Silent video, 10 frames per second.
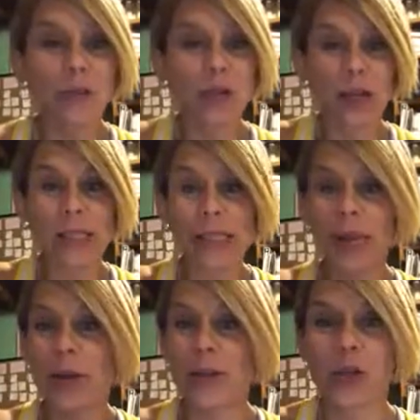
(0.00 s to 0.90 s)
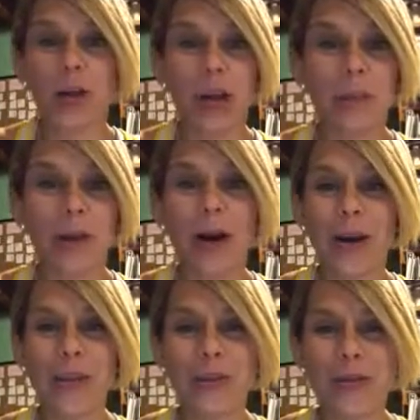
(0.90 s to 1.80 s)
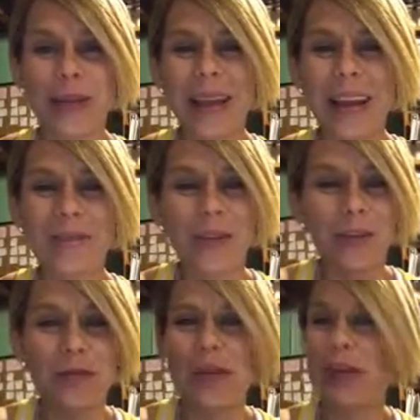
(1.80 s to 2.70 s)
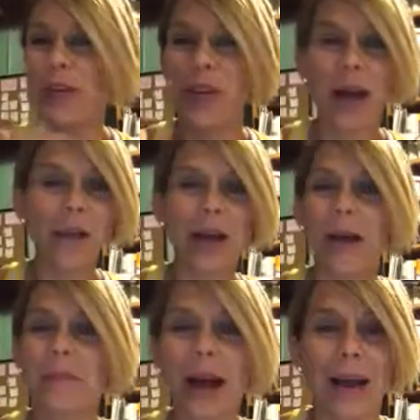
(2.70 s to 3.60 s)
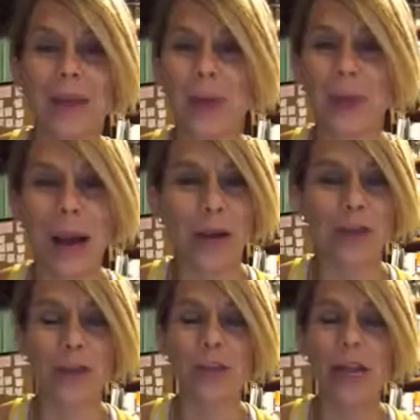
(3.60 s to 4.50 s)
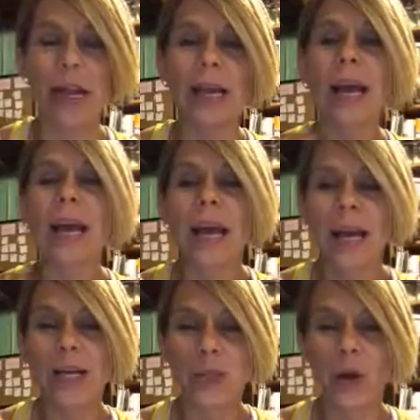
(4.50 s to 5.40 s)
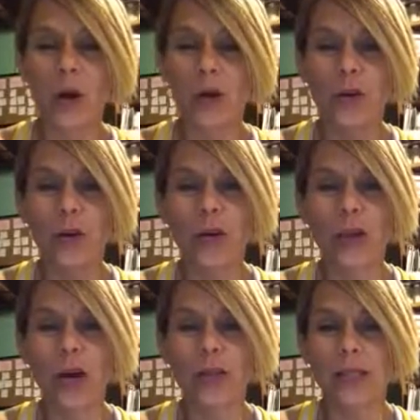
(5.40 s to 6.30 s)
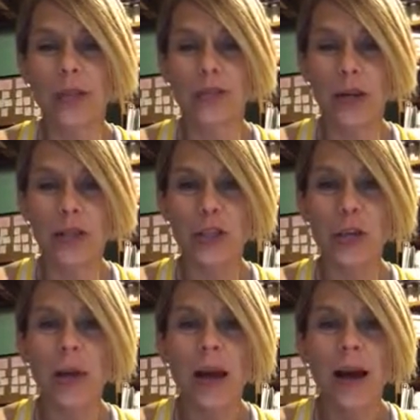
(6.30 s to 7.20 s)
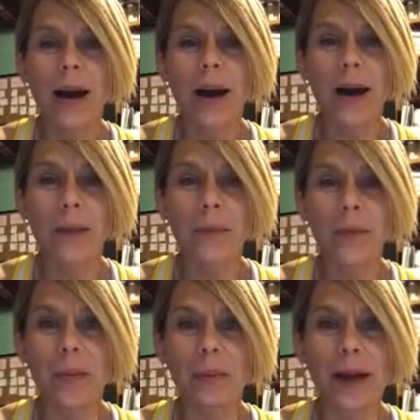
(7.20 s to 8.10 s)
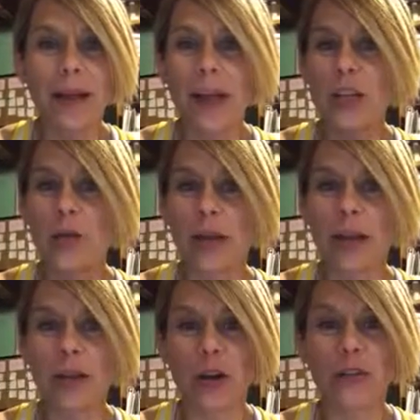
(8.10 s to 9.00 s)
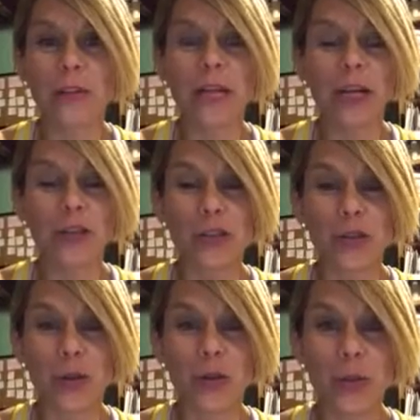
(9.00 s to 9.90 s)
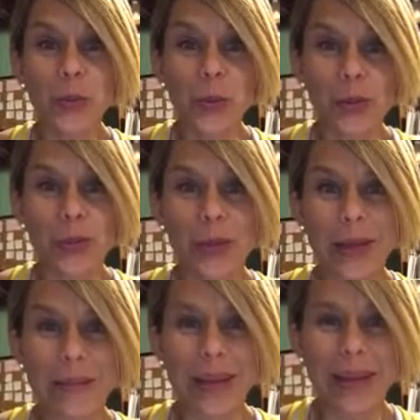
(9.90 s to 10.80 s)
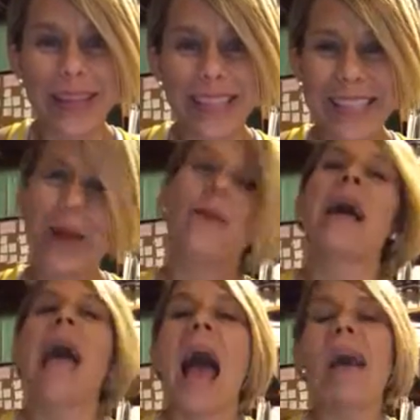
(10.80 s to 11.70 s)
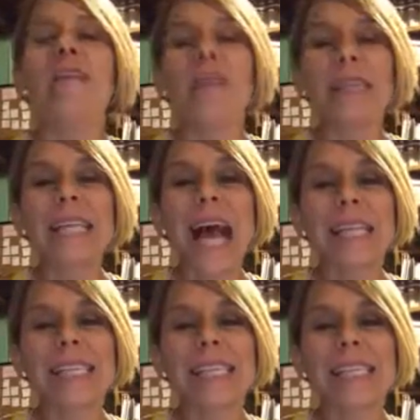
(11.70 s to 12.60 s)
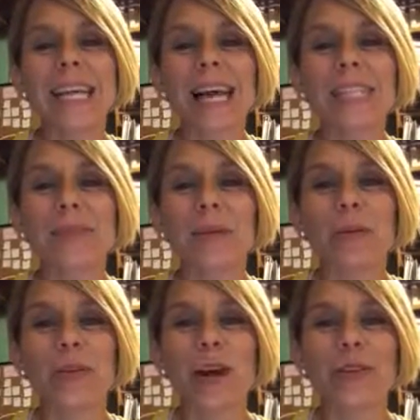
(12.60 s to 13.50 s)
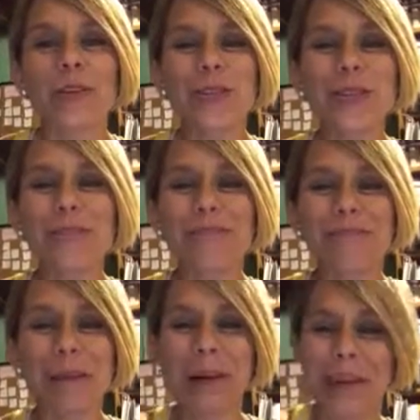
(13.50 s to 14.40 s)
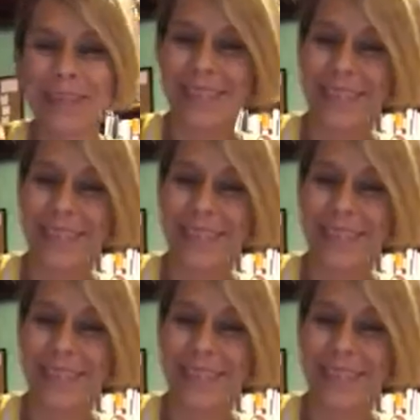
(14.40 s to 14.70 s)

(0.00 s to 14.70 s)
I'm trusting that you guys are all going to be honest with me. And if you get a FitGo, I'm not going to go back through and check it because we're all grown adults and I trust you. But I just wanted to make sure everybody understood the rules so we can play it. So have a fantastic day, guys, and we will talk to y'all soon. Bye-bye.